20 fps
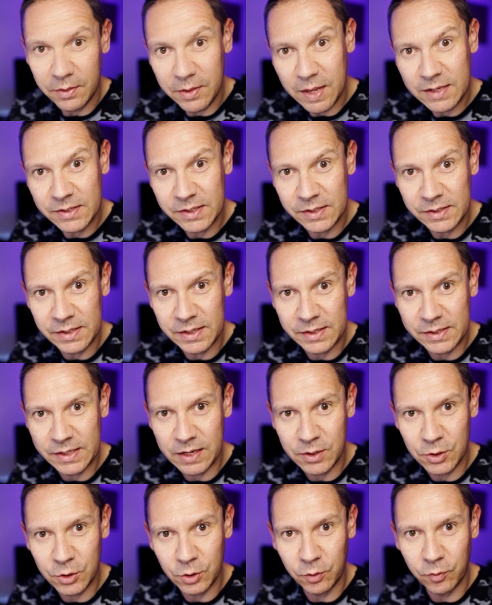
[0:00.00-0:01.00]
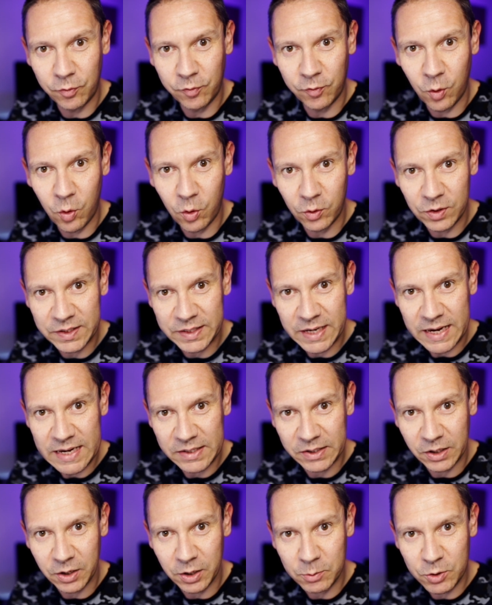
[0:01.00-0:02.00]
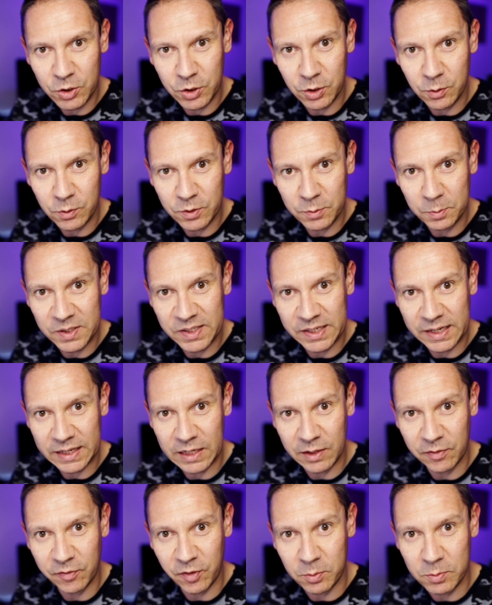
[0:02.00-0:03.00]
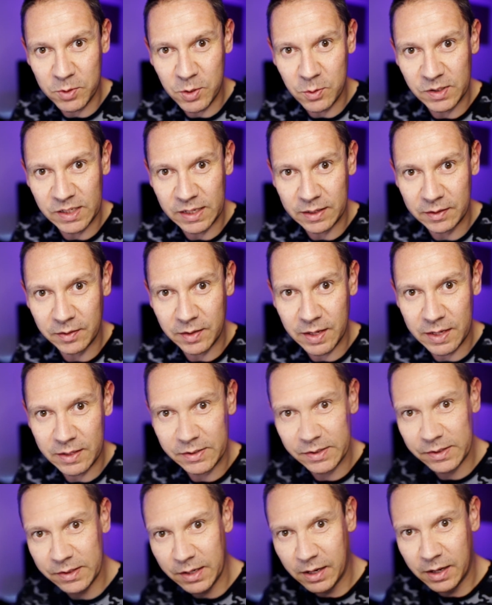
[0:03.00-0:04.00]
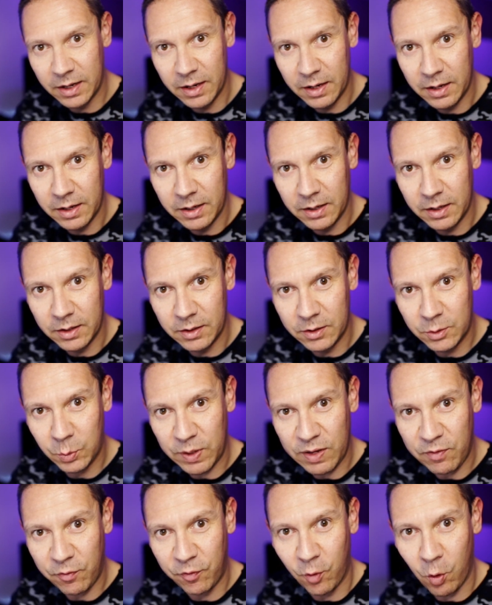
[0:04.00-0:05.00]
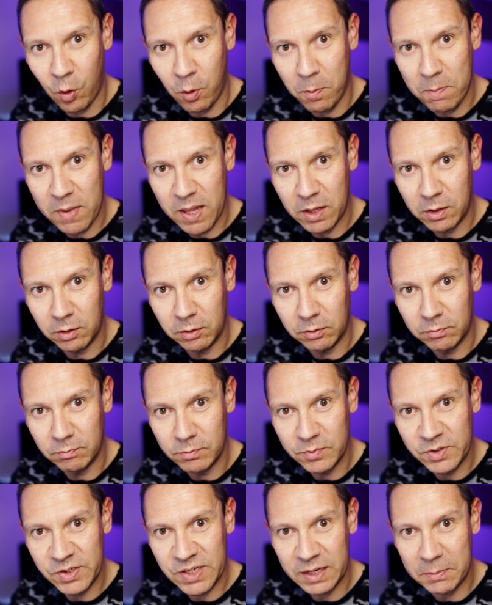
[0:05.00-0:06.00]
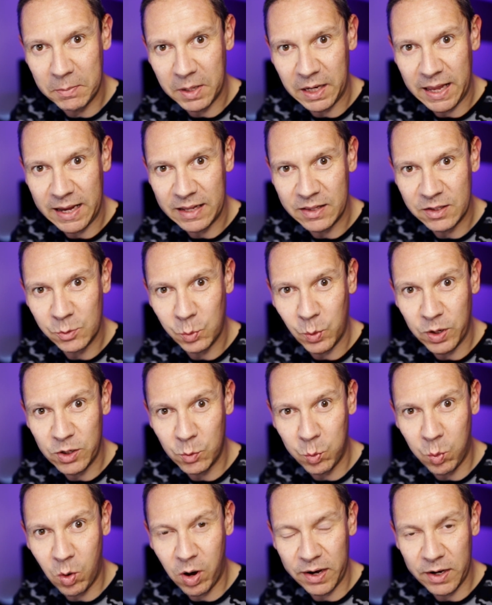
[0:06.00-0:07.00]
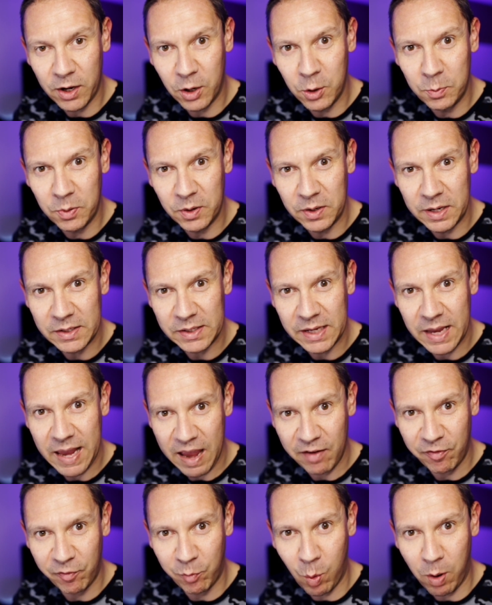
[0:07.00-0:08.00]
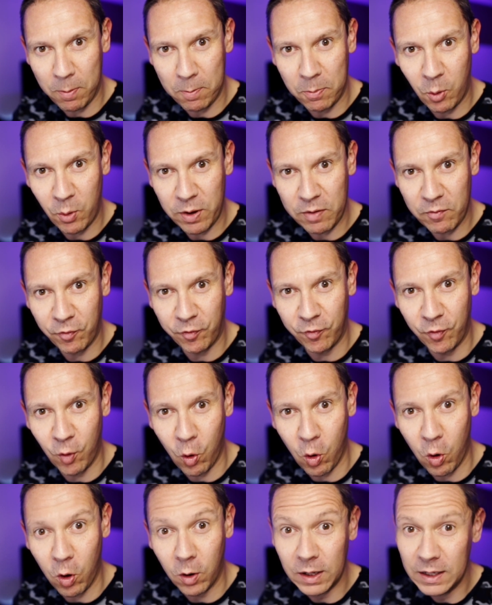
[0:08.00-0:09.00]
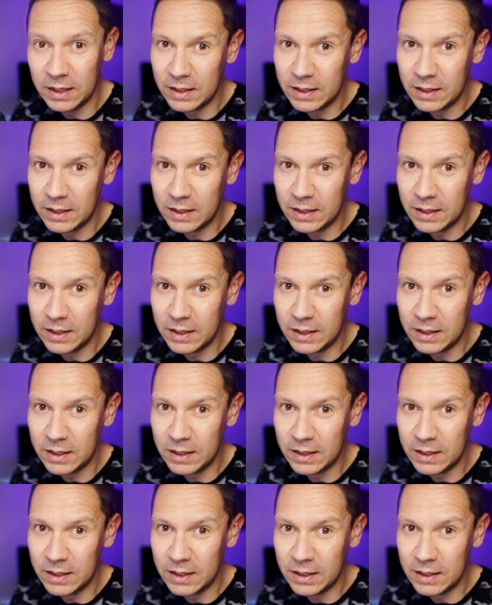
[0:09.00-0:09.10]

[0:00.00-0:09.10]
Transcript: This is essential for daytime shoots, particularly if I'm using this 24mm Sigma lens, which wide open is at f1.4,